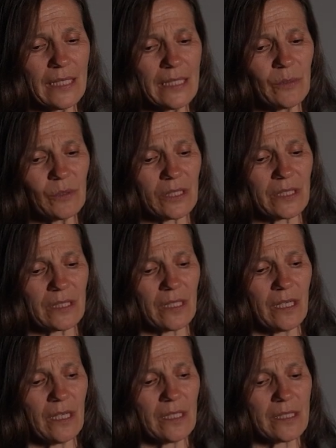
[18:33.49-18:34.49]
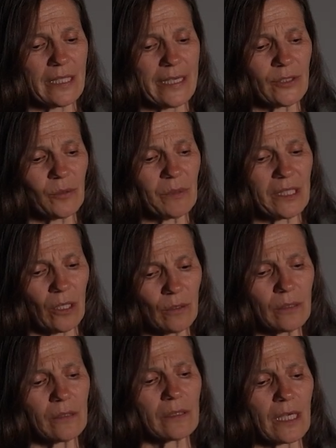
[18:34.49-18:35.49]
he was saying to me,
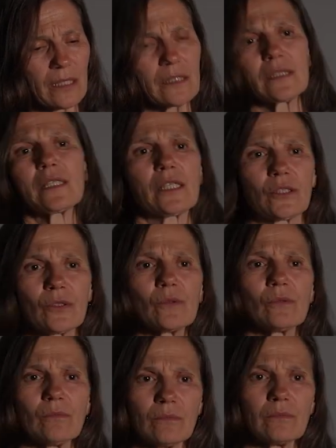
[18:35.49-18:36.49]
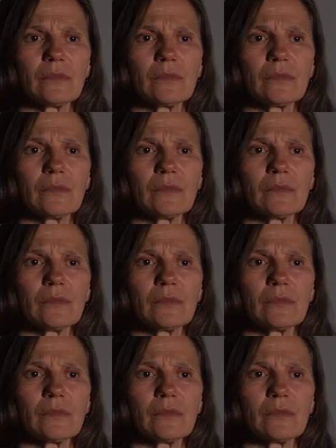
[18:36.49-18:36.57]
no, you got to stick to